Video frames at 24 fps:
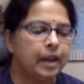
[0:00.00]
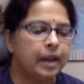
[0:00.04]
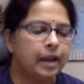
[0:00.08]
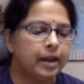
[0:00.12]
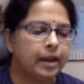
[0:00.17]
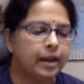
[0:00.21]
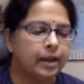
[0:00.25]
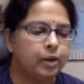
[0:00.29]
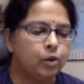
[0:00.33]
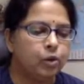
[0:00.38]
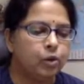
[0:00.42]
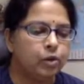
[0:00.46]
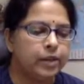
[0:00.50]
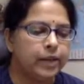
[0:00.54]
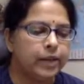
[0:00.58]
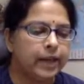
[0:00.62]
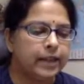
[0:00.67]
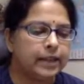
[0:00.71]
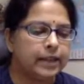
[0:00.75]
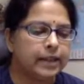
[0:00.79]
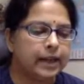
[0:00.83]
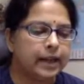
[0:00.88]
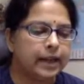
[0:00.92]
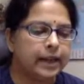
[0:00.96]
and I know
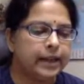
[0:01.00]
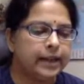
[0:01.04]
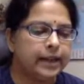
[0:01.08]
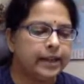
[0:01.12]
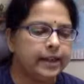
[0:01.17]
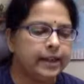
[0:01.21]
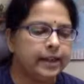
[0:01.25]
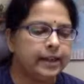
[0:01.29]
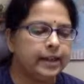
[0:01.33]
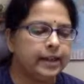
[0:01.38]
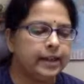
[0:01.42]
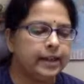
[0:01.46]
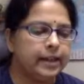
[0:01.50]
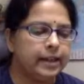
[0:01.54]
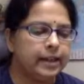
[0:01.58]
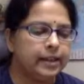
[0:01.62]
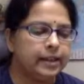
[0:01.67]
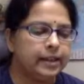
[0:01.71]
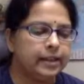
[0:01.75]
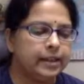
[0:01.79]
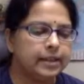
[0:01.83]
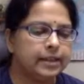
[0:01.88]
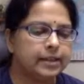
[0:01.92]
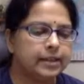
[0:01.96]
that
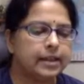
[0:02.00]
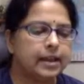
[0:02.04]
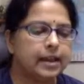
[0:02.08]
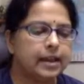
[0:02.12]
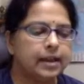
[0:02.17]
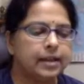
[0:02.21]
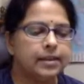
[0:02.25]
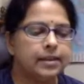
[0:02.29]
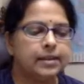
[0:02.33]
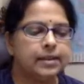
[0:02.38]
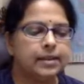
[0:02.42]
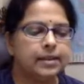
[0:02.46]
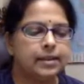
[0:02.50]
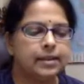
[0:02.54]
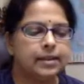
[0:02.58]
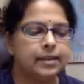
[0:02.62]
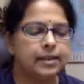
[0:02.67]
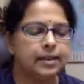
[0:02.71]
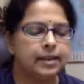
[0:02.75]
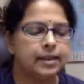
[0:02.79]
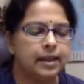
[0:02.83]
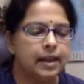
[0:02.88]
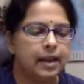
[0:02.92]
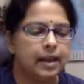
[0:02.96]
ideally this
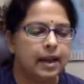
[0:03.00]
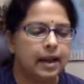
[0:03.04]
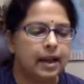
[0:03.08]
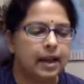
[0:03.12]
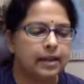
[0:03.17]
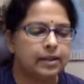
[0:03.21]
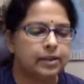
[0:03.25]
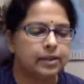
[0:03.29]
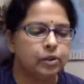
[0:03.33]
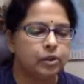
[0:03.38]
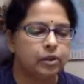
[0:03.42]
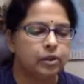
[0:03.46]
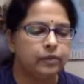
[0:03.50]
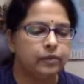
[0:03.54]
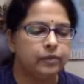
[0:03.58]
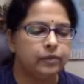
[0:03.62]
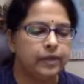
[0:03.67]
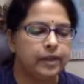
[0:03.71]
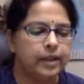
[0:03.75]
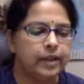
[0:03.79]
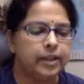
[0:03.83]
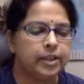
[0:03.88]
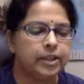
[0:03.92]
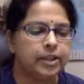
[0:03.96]
answer, as your
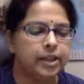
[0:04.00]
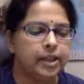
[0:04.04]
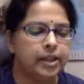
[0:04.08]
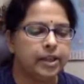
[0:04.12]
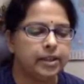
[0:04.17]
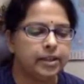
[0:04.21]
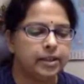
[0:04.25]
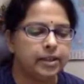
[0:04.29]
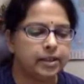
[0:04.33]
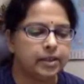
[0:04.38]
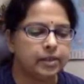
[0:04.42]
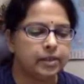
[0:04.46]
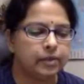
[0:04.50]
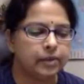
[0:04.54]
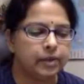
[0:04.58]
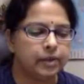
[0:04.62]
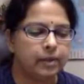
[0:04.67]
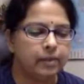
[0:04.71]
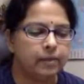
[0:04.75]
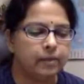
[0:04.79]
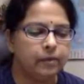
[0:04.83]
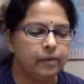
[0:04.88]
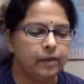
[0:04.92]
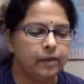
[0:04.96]
v changes
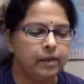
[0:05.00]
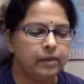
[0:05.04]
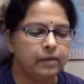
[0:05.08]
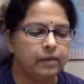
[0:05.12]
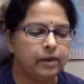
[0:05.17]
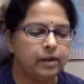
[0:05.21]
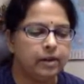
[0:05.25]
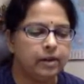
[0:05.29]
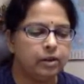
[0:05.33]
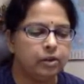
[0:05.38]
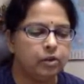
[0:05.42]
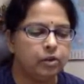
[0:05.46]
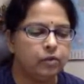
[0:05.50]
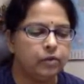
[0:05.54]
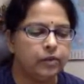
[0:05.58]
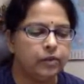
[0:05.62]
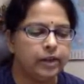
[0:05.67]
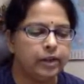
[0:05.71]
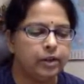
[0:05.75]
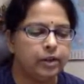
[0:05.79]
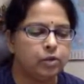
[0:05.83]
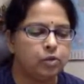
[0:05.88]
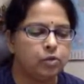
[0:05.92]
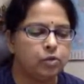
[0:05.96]
from v1 to
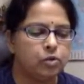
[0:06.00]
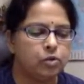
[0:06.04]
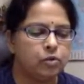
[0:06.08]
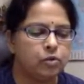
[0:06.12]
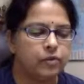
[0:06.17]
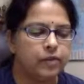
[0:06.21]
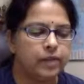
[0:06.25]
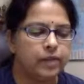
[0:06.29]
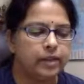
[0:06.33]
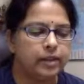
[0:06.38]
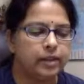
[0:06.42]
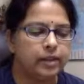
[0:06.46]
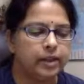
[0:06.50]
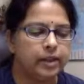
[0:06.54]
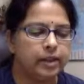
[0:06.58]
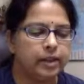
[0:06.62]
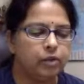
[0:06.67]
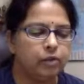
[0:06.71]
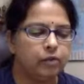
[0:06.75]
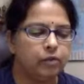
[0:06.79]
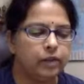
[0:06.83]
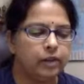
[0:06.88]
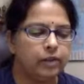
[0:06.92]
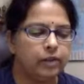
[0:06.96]
v2 to v3
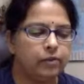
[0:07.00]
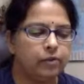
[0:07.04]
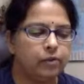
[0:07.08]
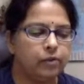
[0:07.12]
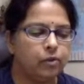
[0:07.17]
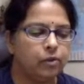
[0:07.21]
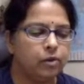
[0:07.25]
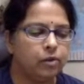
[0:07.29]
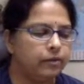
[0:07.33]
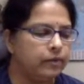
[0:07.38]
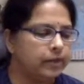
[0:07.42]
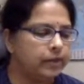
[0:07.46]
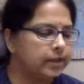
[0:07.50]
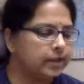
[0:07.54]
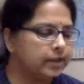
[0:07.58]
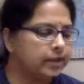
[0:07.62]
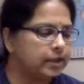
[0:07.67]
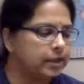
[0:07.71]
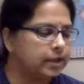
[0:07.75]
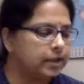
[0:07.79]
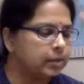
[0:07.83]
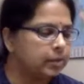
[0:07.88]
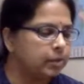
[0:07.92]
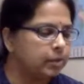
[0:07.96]
to v4, which is
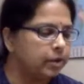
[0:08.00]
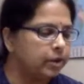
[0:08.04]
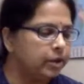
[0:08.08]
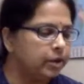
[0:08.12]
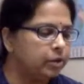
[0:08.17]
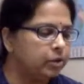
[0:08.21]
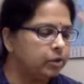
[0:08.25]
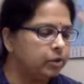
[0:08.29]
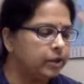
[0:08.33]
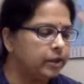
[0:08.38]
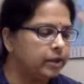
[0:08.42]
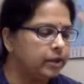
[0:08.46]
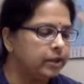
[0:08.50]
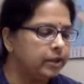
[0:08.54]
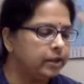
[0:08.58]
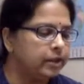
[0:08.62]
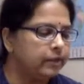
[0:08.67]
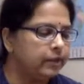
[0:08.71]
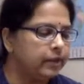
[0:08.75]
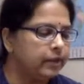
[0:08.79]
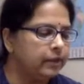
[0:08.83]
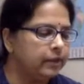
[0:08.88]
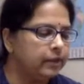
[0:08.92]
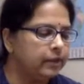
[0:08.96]
corresponding to here,
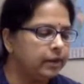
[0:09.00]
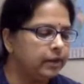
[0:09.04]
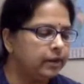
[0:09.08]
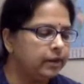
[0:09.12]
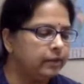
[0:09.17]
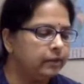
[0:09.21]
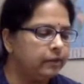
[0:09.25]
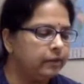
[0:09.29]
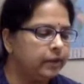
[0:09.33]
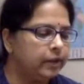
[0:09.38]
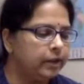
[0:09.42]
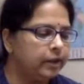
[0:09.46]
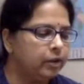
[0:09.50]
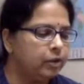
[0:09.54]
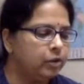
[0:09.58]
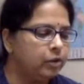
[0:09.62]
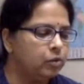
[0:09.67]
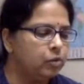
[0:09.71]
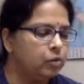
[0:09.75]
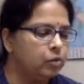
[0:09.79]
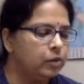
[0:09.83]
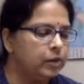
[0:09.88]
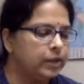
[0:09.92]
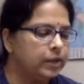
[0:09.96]
v1,
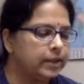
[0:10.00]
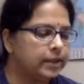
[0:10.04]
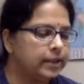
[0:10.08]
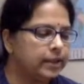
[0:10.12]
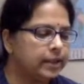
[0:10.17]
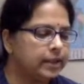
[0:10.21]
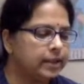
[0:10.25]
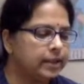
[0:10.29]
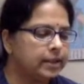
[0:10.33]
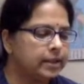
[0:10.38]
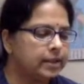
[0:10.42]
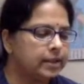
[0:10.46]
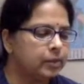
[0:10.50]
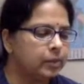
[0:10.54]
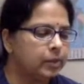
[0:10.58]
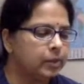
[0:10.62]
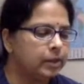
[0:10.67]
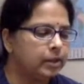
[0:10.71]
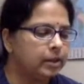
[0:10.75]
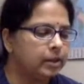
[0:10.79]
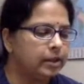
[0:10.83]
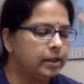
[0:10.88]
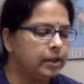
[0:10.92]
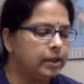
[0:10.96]
v2, let's say this is
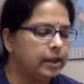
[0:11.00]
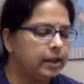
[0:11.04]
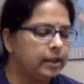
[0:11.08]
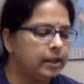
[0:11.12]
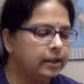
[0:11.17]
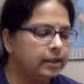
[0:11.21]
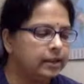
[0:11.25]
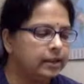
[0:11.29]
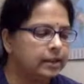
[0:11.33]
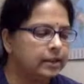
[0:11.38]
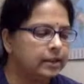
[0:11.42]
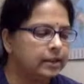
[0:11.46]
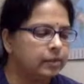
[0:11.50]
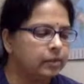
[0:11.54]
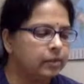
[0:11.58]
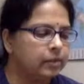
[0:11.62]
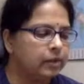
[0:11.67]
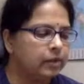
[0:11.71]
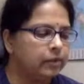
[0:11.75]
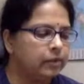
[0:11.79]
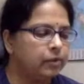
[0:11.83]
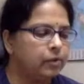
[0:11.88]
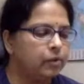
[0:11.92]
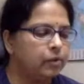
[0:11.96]
v3 and this is
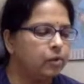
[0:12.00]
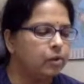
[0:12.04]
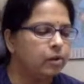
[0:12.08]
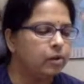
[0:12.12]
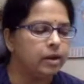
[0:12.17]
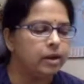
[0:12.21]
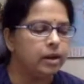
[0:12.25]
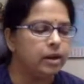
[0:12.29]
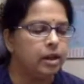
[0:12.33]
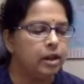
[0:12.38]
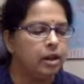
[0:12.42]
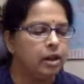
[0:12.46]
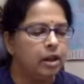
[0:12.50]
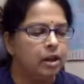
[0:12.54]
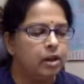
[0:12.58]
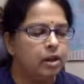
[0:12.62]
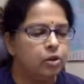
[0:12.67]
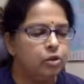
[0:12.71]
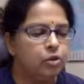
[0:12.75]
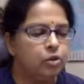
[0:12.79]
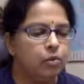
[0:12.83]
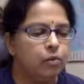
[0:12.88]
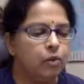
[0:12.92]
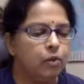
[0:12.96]
v4,
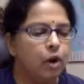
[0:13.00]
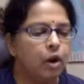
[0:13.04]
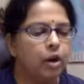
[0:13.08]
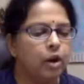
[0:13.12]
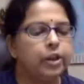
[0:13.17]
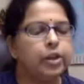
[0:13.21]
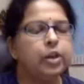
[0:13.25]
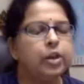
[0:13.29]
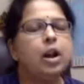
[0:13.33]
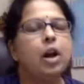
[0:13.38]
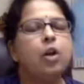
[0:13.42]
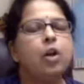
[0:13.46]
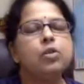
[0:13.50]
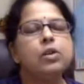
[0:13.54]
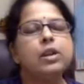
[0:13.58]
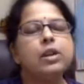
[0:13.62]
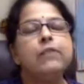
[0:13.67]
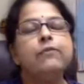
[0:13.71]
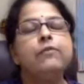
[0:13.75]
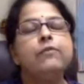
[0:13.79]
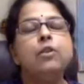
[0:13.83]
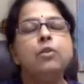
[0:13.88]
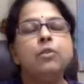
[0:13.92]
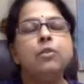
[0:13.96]
you want your
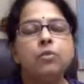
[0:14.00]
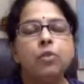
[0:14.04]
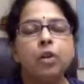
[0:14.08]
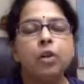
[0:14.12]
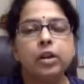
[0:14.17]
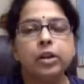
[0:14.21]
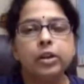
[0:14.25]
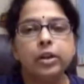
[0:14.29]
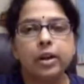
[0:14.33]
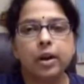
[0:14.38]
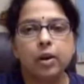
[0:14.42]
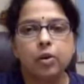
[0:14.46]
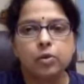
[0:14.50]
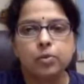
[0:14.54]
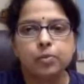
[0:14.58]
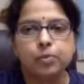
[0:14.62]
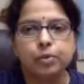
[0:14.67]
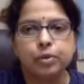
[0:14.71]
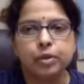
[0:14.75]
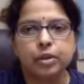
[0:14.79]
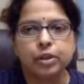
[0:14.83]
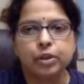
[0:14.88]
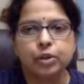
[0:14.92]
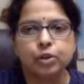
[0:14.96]
if you want your
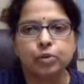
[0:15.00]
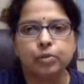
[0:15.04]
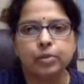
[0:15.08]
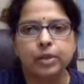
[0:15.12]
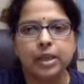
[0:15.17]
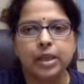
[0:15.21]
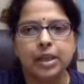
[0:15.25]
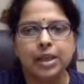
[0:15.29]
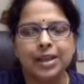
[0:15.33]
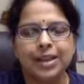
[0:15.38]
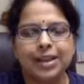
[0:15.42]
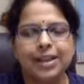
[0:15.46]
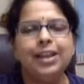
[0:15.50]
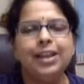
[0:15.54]
outputs to be